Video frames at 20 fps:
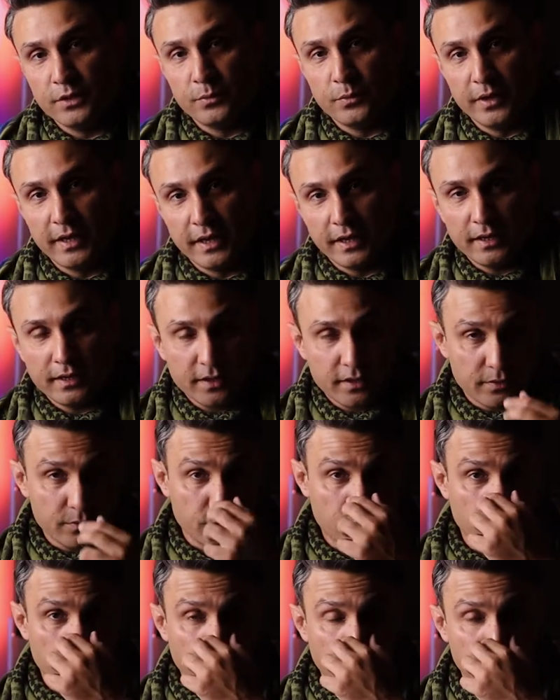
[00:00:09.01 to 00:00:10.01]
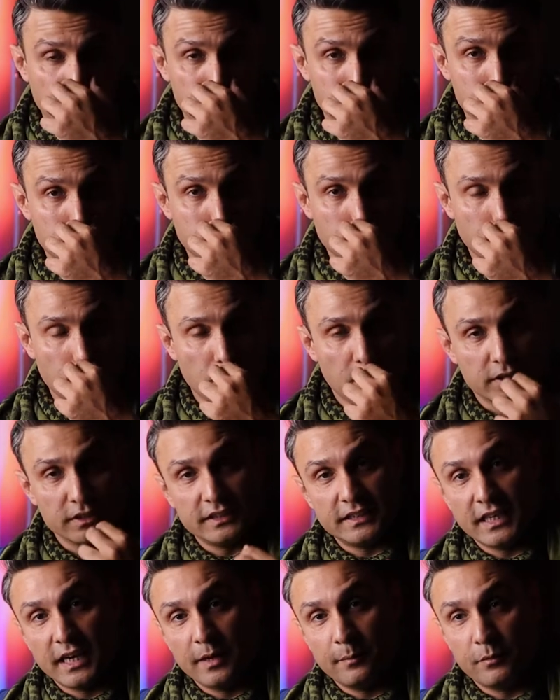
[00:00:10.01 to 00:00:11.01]
away for quite a long
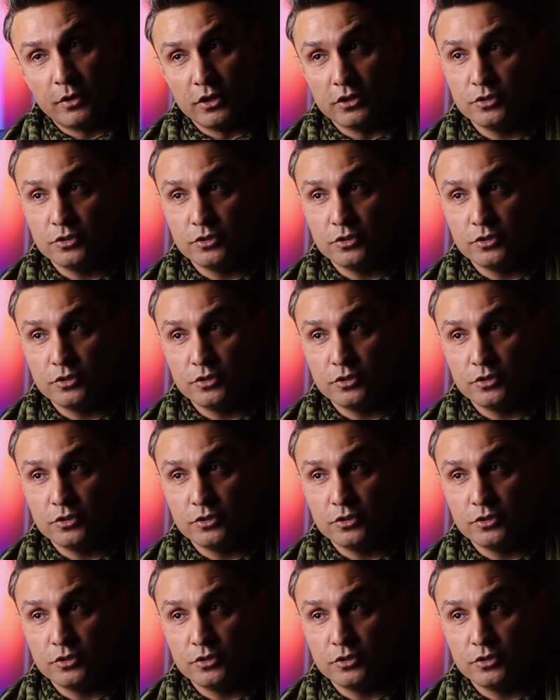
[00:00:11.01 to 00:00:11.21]
time now.